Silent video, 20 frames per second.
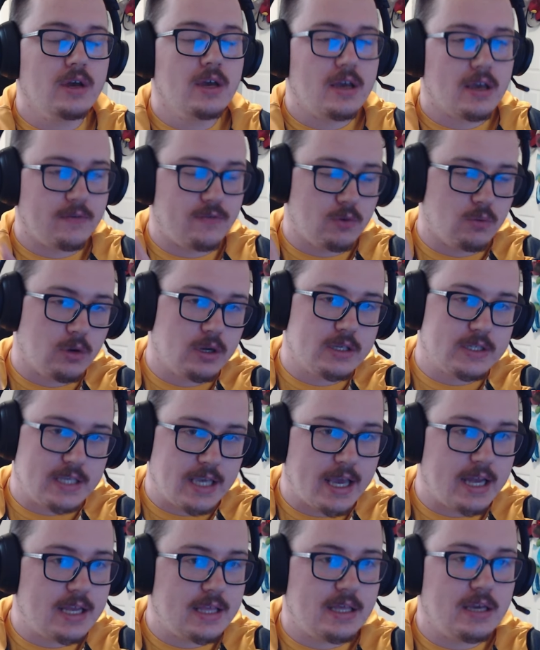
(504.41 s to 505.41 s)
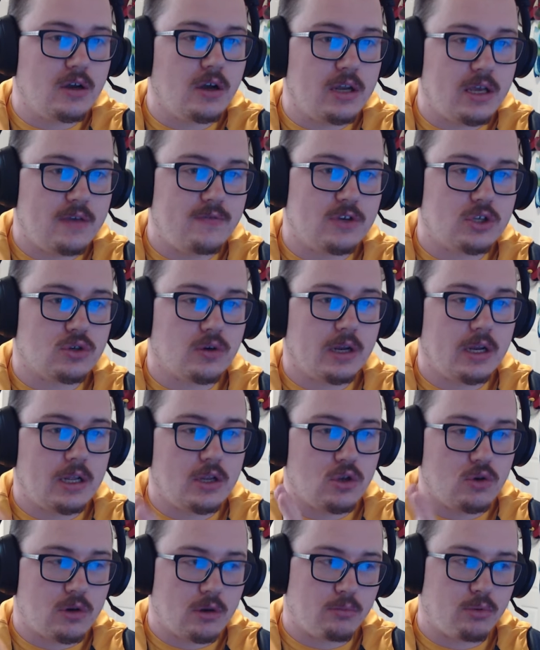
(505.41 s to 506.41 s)
If you want to see anything on EV training,
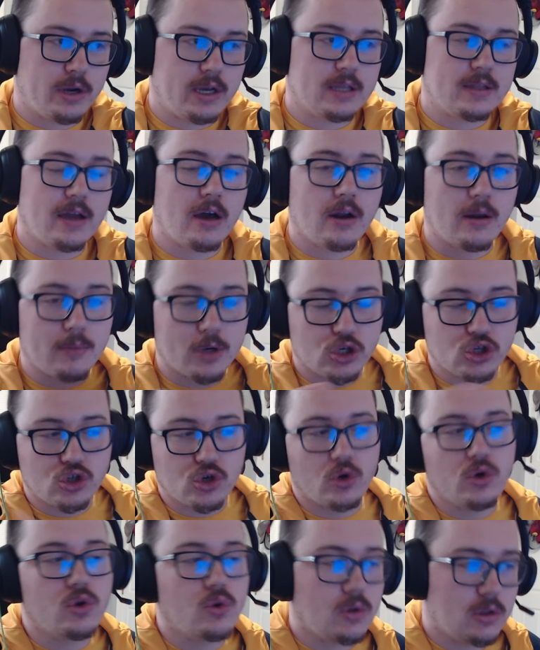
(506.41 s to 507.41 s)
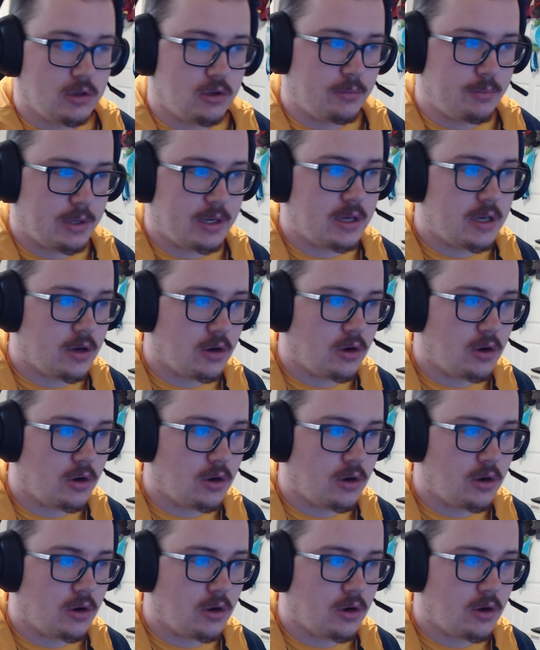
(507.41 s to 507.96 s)
you can break it down. I'm going to show you a little bit here on